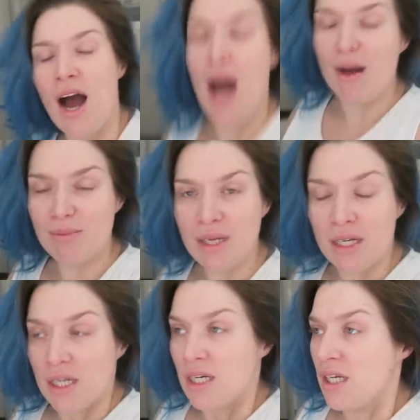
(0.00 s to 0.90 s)
Um
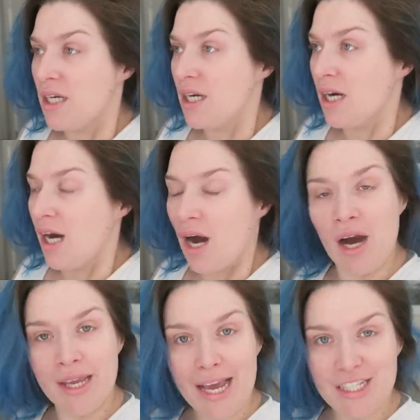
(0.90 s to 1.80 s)

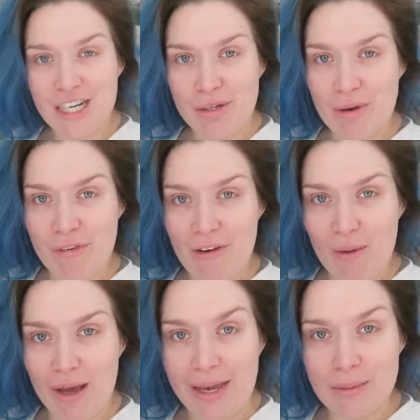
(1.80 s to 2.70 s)
yeah, January
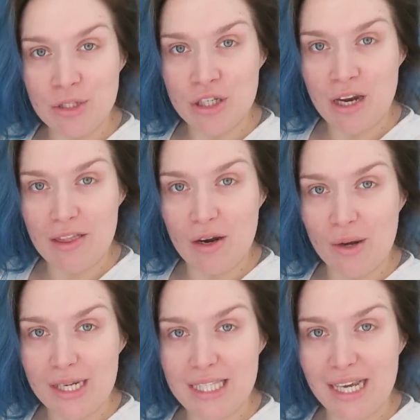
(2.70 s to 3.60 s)
felt like it was just like the
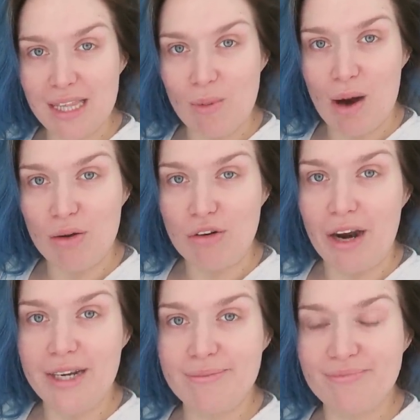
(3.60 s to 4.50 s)
longest thing in the world,
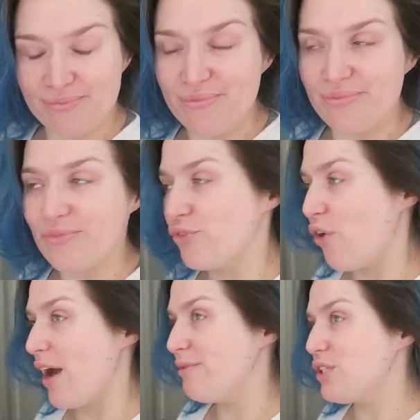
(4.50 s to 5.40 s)
right?
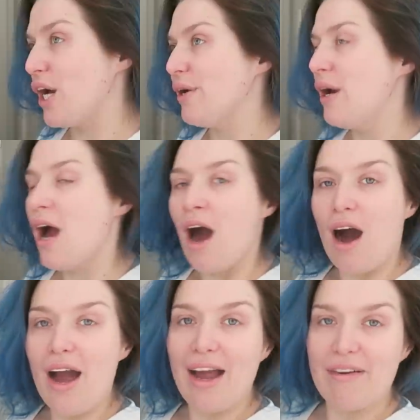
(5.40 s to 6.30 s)
Right, so
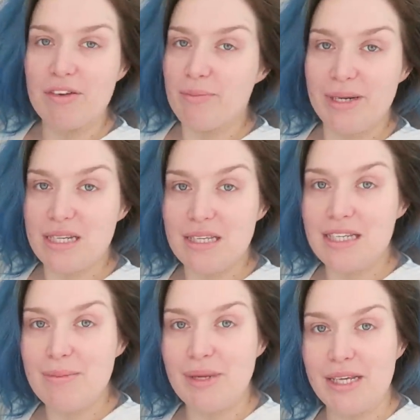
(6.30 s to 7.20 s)
I haven't been to the
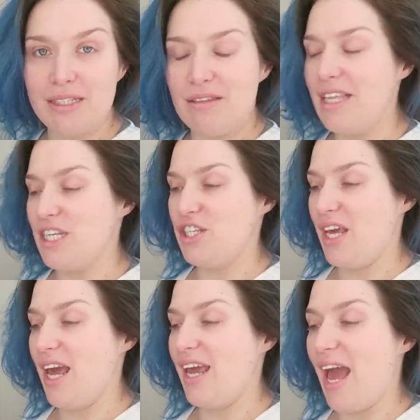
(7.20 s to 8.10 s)
gym this
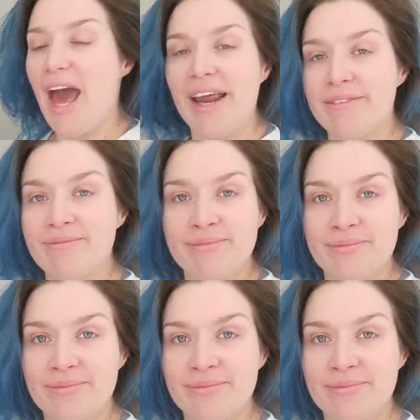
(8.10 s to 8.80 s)
year yet.